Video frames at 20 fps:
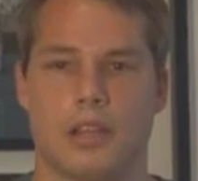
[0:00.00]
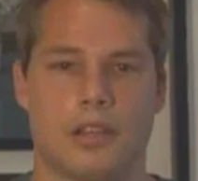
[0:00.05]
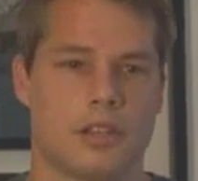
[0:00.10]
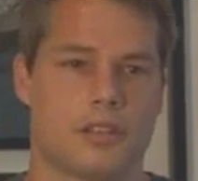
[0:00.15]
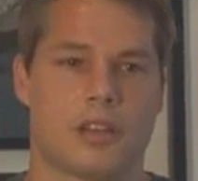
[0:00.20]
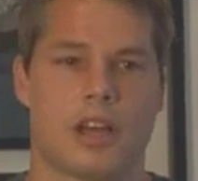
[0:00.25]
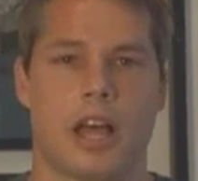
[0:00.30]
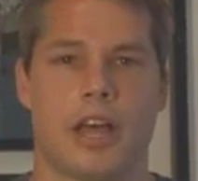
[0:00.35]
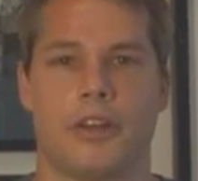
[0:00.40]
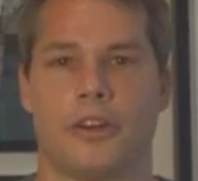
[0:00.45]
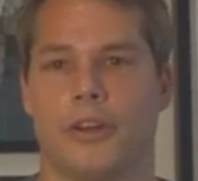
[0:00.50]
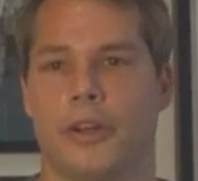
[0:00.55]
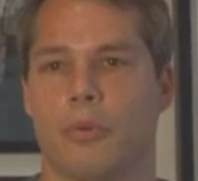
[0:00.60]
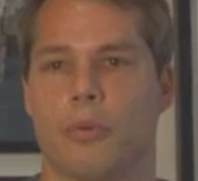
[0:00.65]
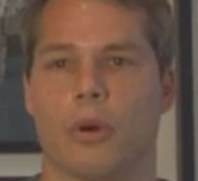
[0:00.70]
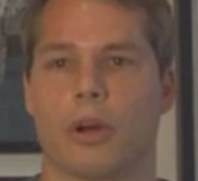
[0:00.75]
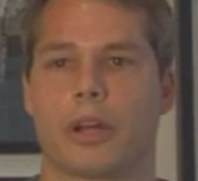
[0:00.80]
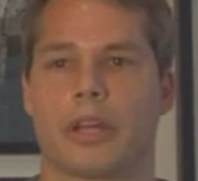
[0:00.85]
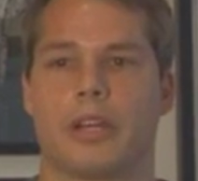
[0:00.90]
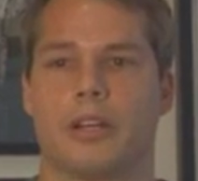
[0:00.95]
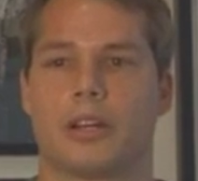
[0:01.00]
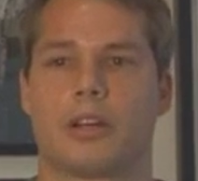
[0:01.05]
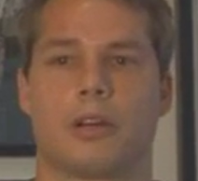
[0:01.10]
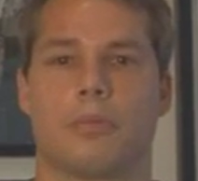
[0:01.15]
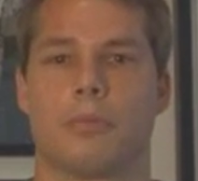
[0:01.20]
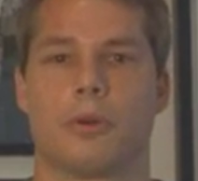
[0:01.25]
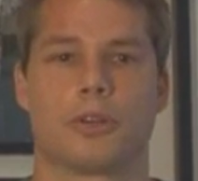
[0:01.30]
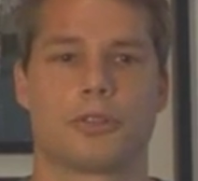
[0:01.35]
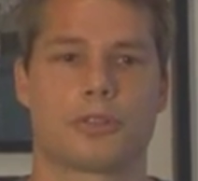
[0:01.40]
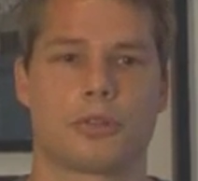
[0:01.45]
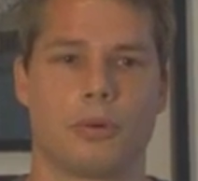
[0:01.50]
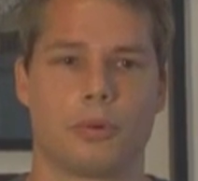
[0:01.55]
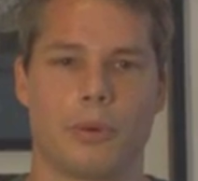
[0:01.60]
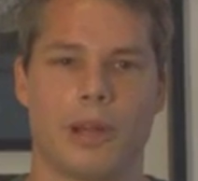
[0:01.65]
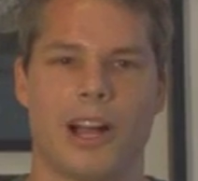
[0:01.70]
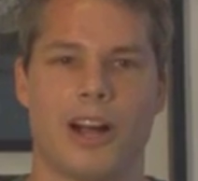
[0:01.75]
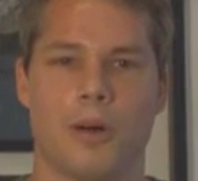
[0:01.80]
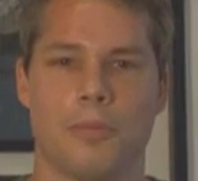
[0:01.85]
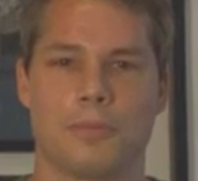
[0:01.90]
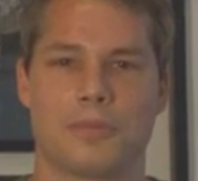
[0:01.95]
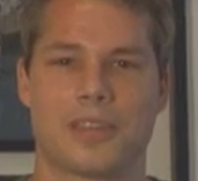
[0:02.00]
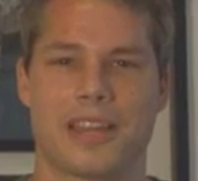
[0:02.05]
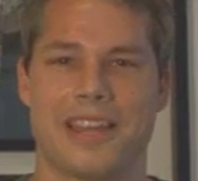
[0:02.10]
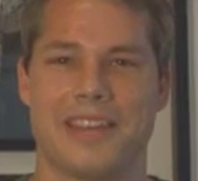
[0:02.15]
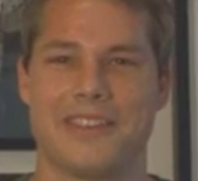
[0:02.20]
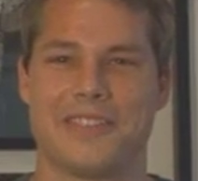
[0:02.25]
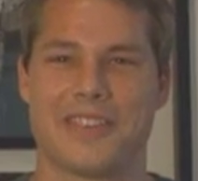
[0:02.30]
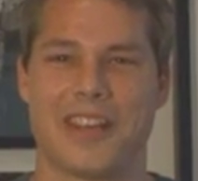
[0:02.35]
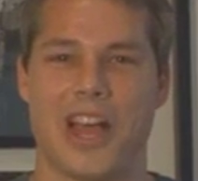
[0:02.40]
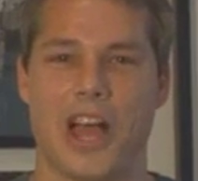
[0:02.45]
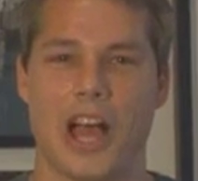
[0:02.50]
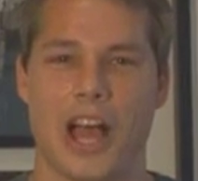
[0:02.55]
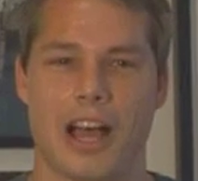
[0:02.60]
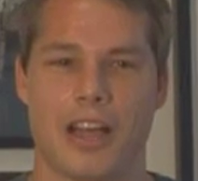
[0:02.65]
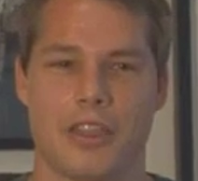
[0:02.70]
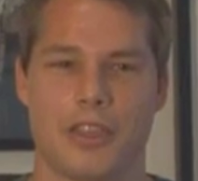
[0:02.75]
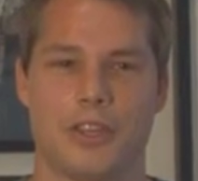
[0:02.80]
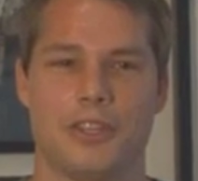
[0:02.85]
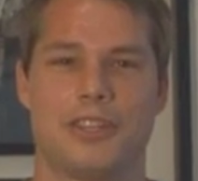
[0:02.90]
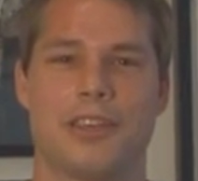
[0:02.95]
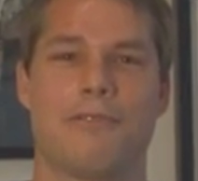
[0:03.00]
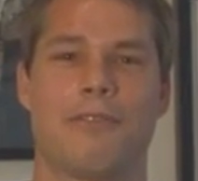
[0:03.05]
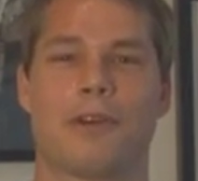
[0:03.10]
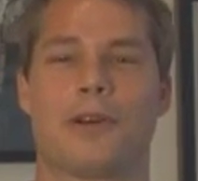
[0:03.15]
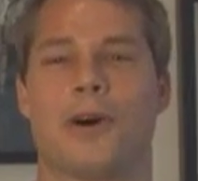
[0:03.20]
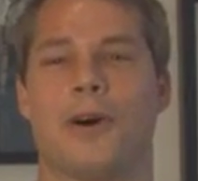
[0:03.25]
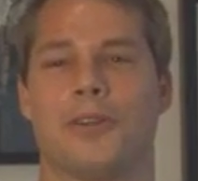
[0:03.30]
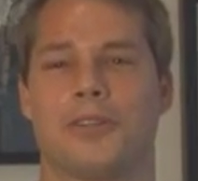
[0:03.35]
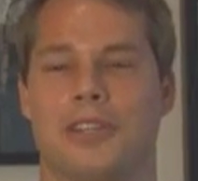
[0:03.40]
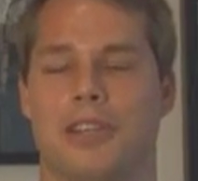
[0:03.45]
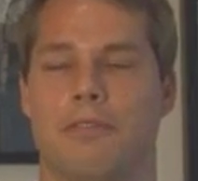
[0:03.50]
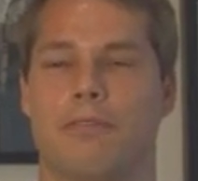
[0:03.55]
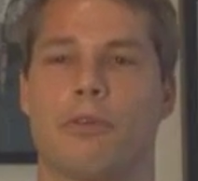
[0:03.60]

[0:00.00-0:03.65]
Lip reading: a designer and work in commercial realms, and the difficulty